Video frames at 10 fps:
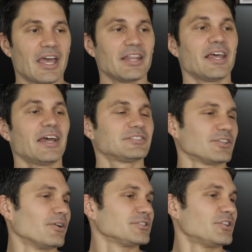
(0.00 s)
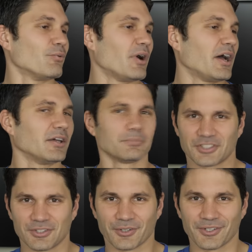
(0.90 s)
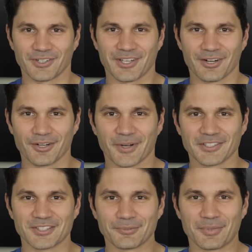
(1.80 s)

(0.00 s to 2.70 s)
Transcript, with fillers: And that's also why I'm still gonna carry my SIG